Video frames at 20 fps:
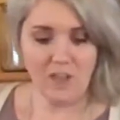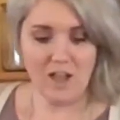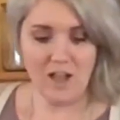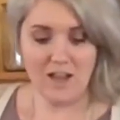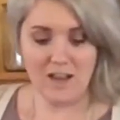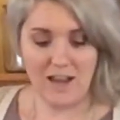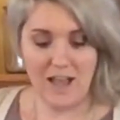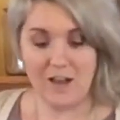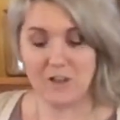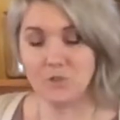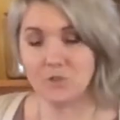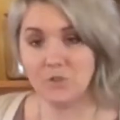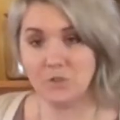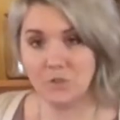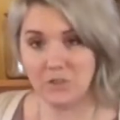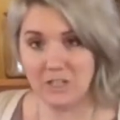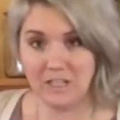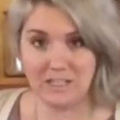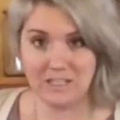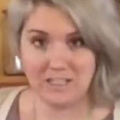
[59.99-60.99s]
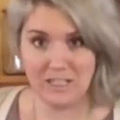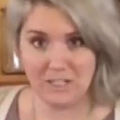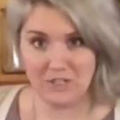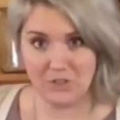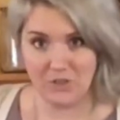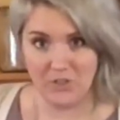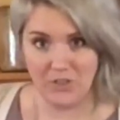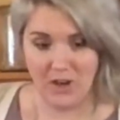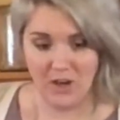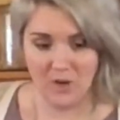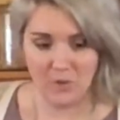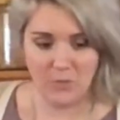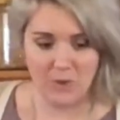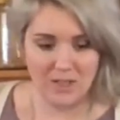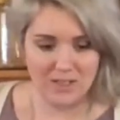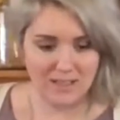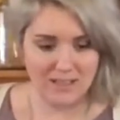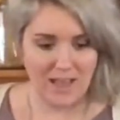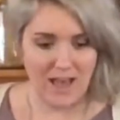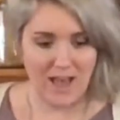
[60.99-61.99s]
an actual cooking teacher there
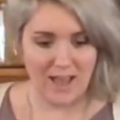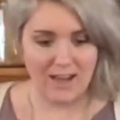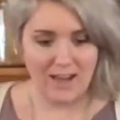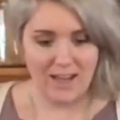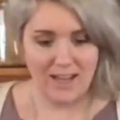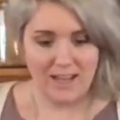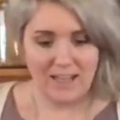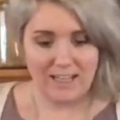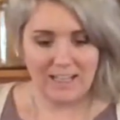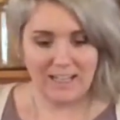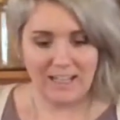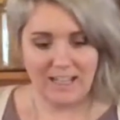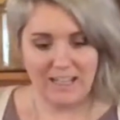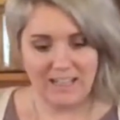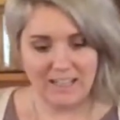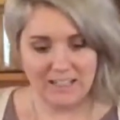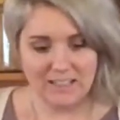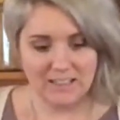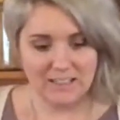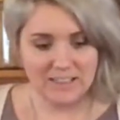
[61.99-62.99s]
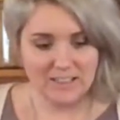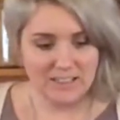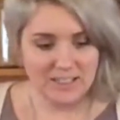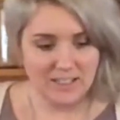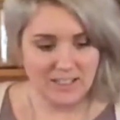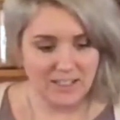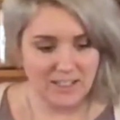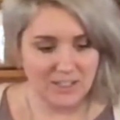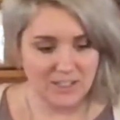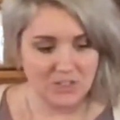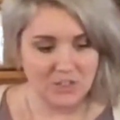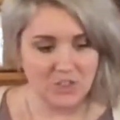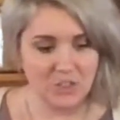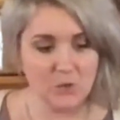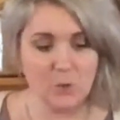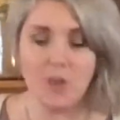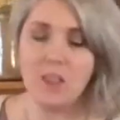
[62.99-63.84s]
was that kids do